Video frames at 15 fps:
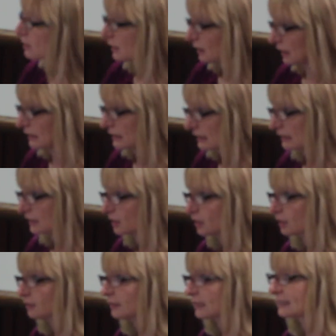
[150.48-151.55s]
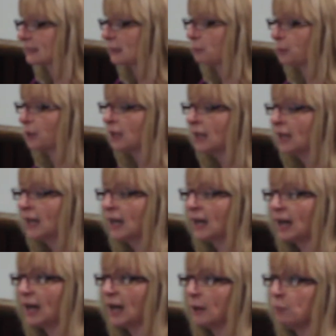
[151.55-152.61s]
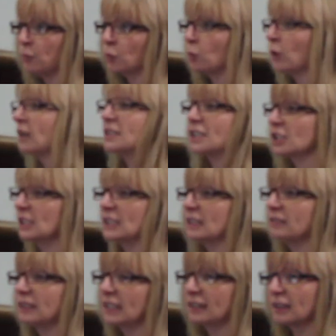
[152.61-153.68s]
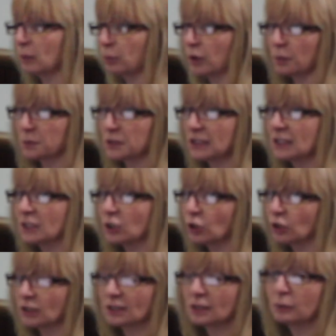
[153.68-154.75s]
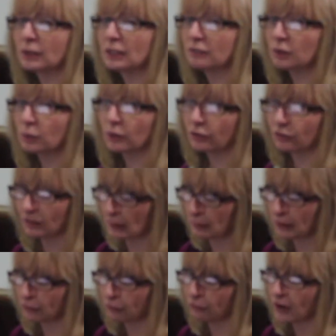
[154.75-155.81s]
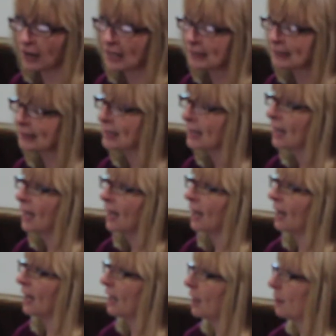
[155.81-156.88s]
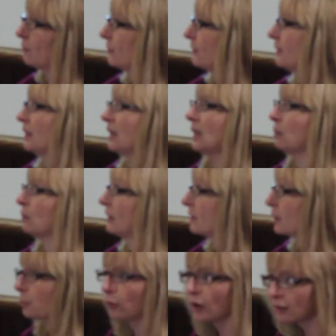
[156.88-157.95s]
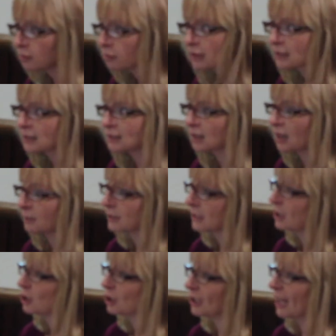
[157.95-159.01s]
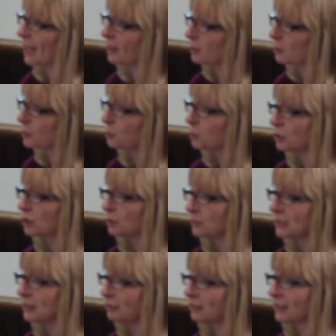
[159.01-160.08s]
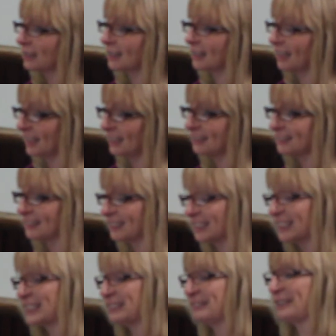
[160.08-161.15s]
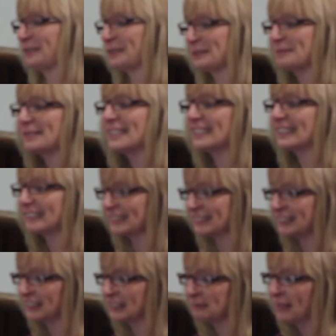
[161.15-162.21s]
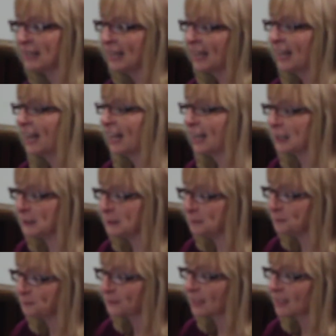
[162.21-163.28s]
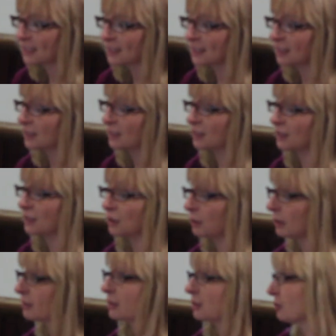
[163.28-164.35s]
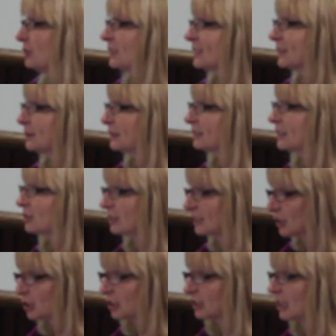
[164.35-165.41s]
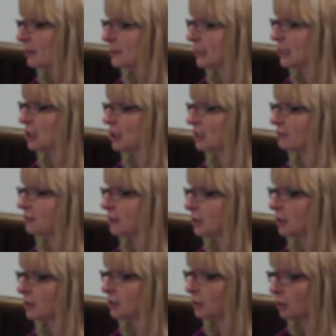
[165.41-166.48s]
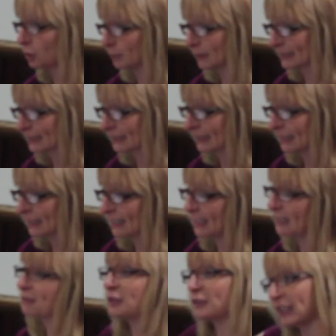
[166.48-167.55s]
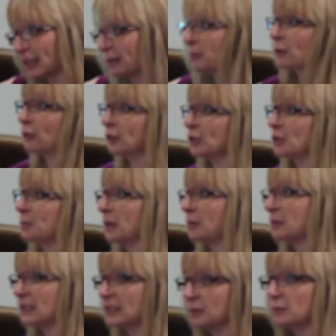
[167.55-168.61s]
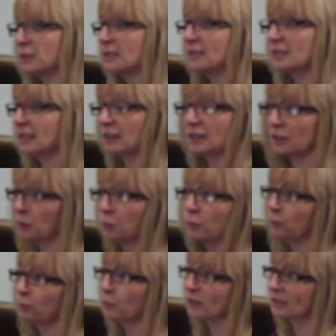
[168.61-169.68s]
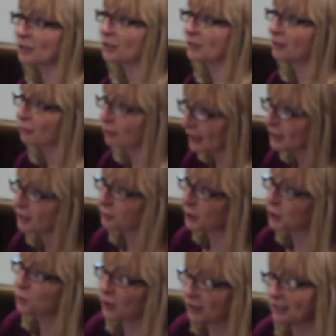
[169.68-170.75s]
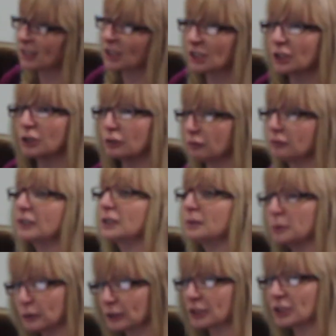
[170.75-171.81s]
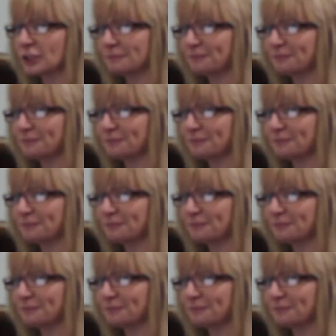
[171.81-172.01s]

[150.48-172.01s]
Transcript: clients in this survey sample weren't actually living in that property at all, that they were living with family and friends, they were living in private rented accommodation, and there was one specific case that I actually found quite upsetting at the time, that they were living on the streets, they were living in transitional accommodation for the homeless, even though they had a mortgaged property that wasn't, the rent of which wasn't actually covering the mortgage.